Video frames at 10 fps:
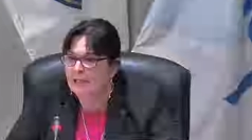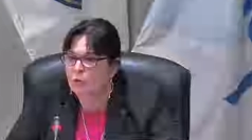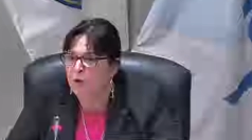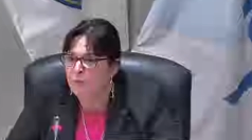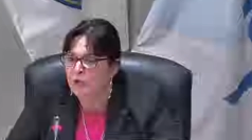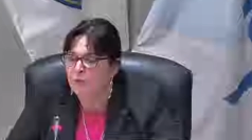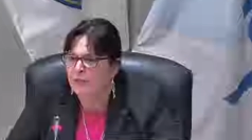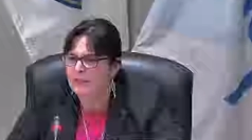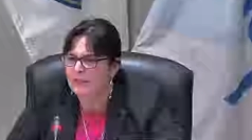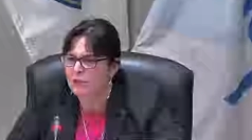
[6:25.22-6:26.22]
on the
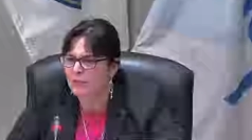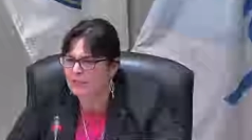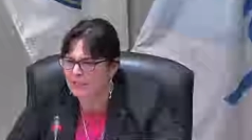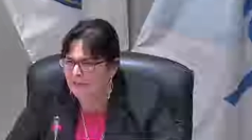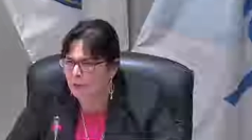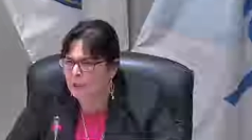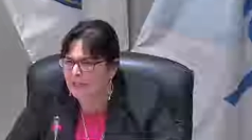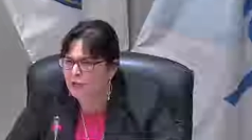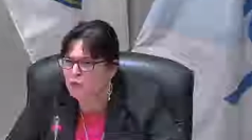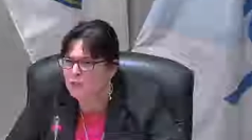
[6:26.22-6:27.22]
descriptions of the
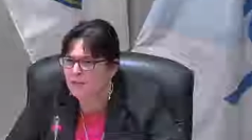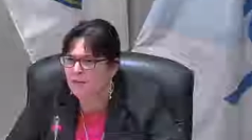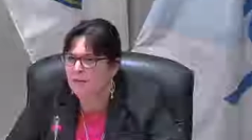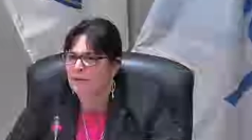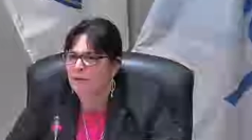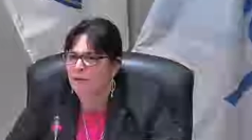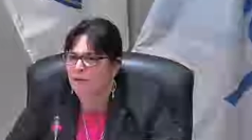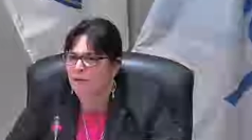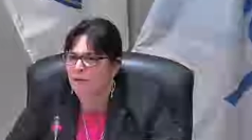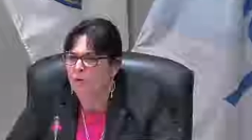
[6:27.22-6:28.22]
bylaws of 3
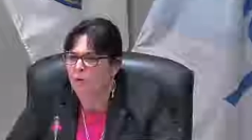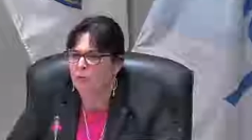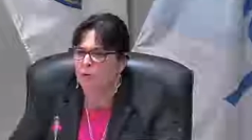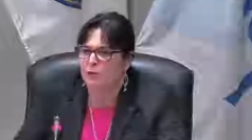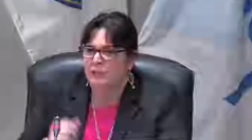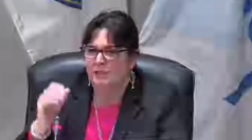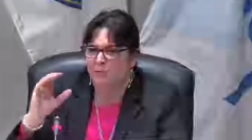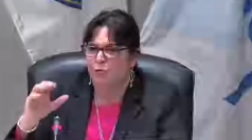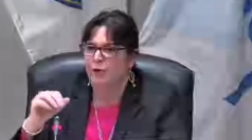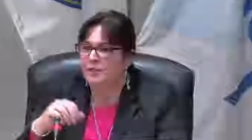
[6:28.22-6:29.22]
municipalities, I think there
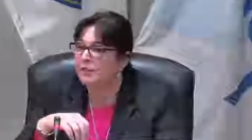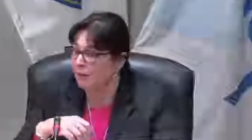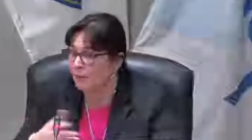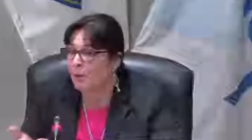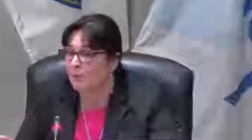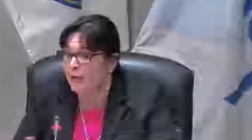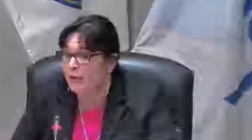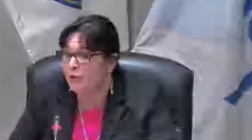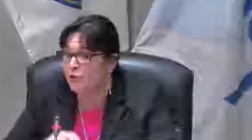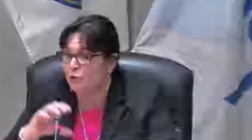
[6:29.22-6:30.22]
were
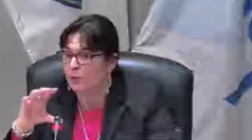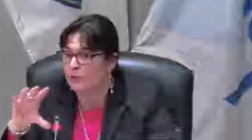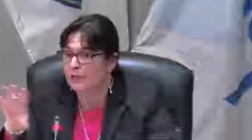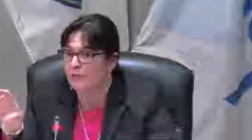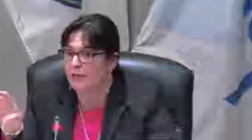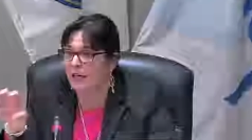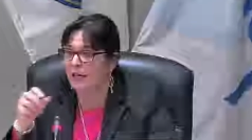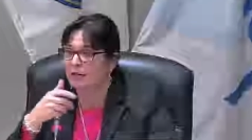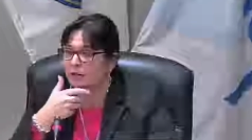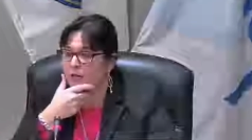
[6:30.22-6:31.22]

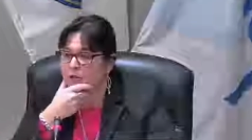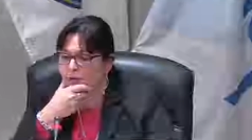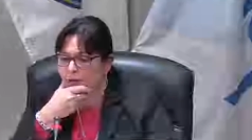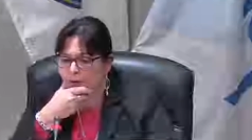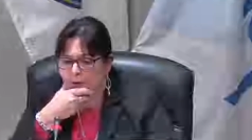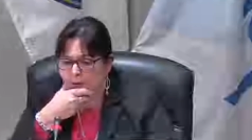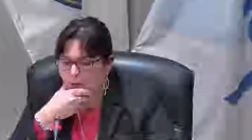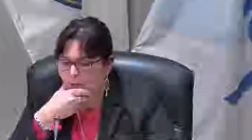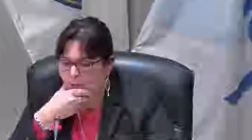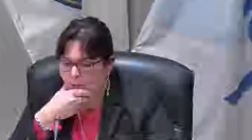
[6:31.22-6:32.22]
1,400.
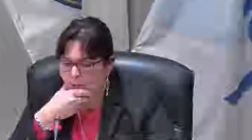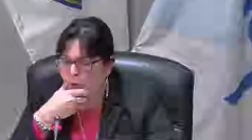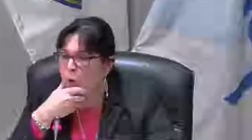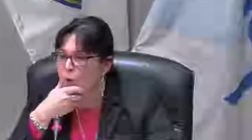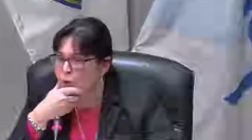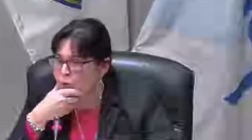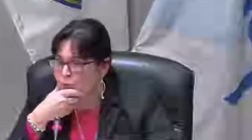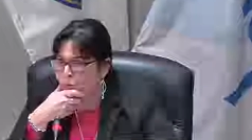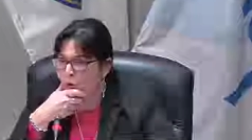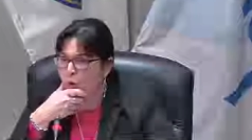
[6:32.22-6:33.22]
It was
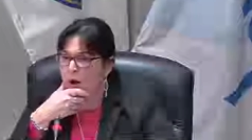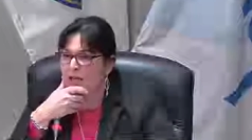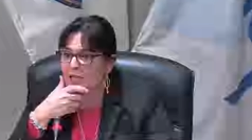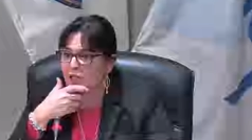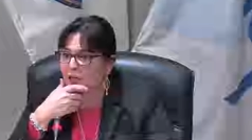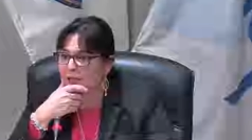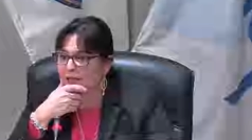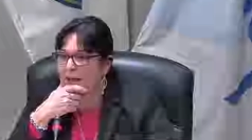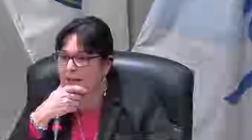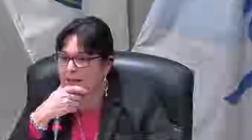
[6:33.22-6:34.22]
basically on the
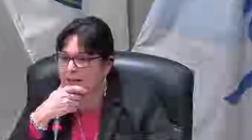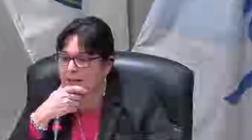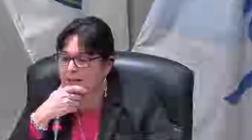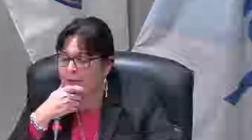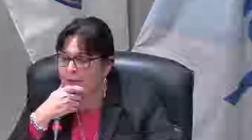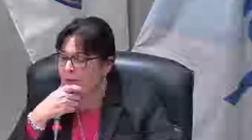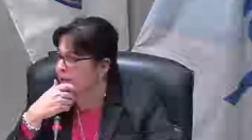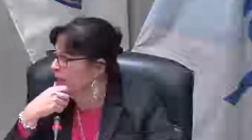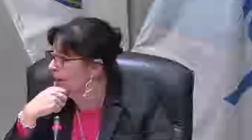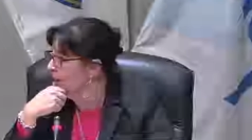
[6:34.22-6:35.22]
different
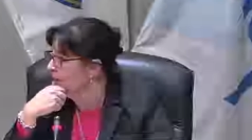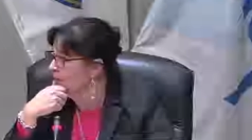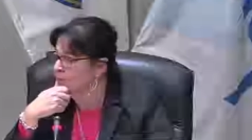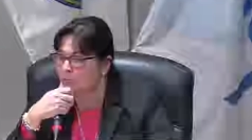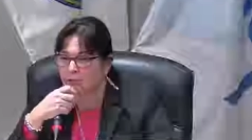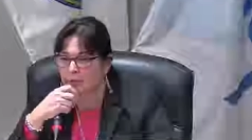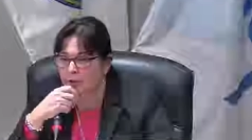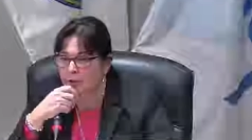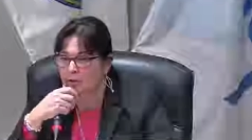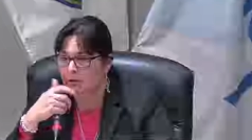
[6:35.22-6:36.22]
reasons why the
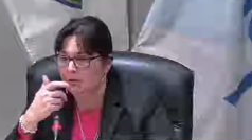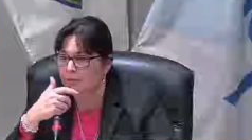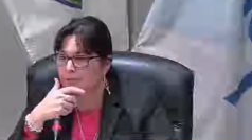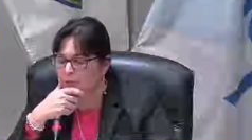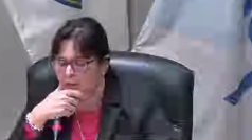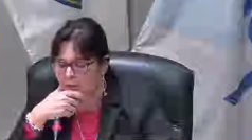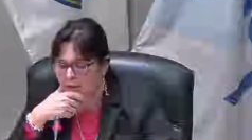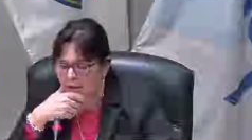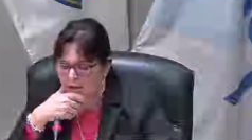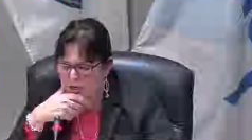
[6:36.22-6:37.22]
people were
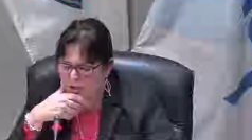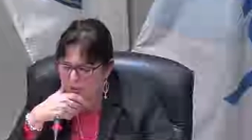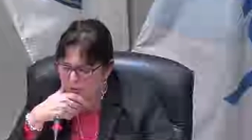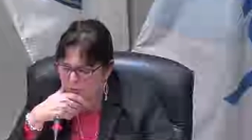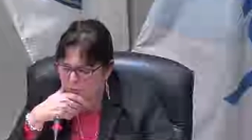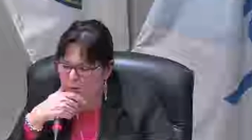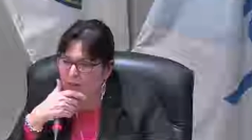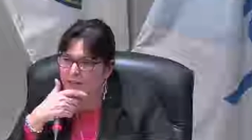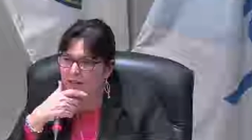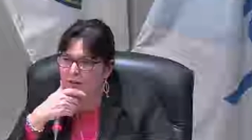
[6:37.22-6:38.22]
being stopped
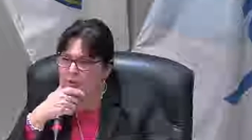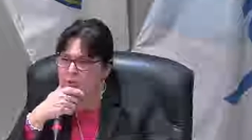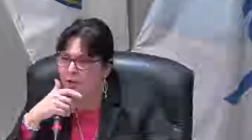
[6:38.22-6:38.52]
in the greater